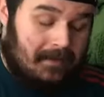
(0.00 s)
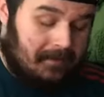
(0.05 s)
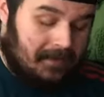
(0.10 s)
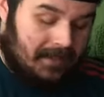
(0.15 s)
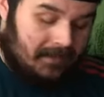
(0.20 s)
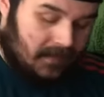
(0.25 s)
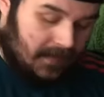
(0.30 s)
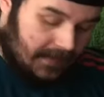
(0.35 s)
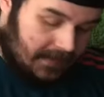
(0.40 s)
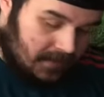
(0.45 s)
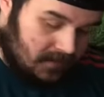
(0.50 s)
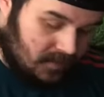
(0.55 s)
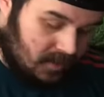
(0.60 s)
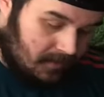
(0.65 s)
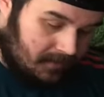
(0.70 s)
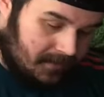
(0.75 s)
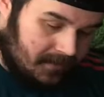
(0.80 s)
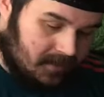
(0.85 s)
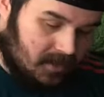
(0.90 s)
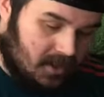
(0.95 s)
But yeah, thank you so
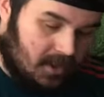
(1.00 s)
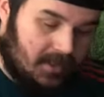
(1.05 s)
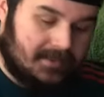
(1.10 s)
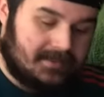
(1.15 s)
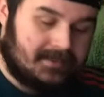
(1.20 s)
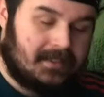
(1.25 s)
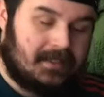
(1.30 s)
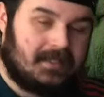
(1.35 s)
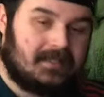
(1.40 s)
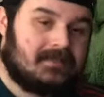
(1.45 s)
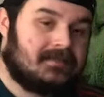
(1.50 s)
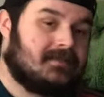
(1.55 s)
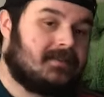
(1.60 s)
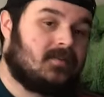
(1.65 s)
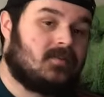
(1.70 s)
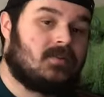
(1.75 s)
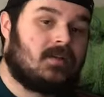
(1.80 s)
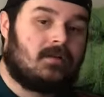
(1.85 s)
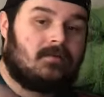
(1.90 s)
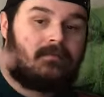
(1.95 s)
much, guys. And until then,